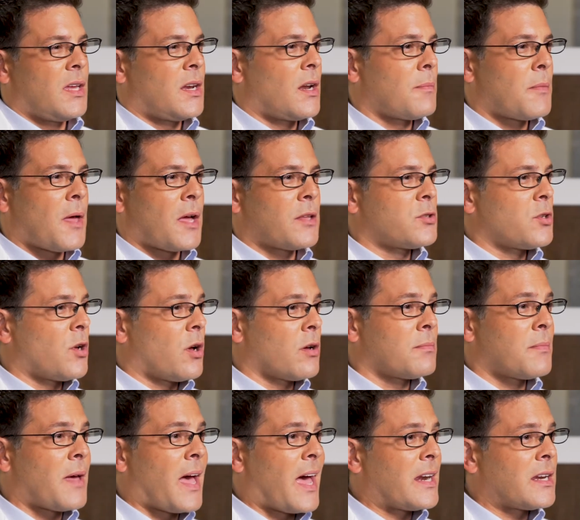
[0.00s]
And I'm not
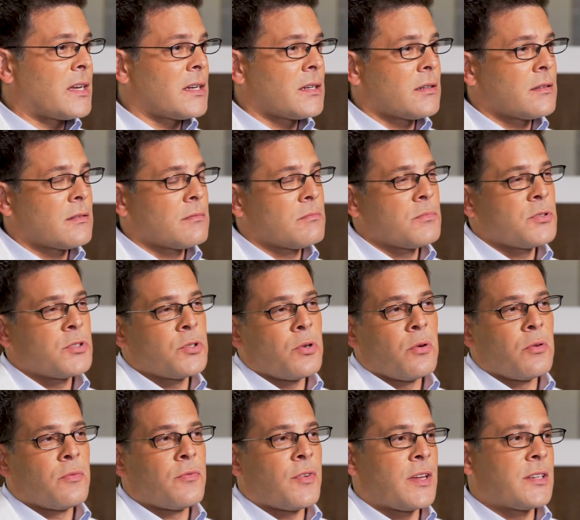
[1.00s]
dogmatic,
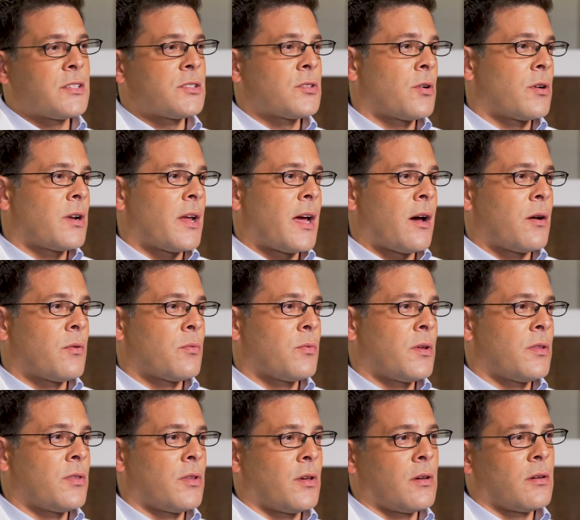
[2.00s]
so if I start out
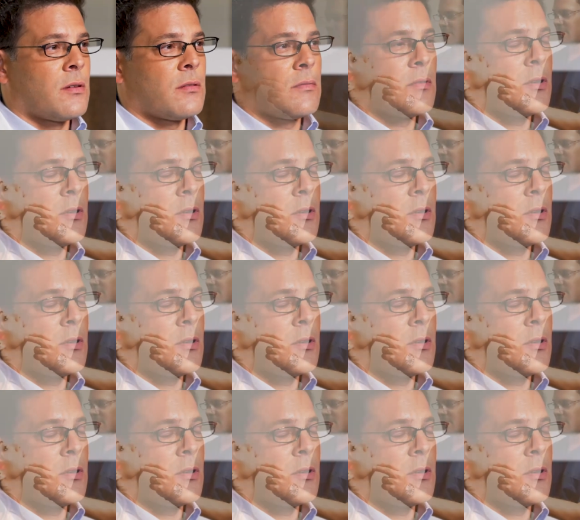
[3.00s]
with a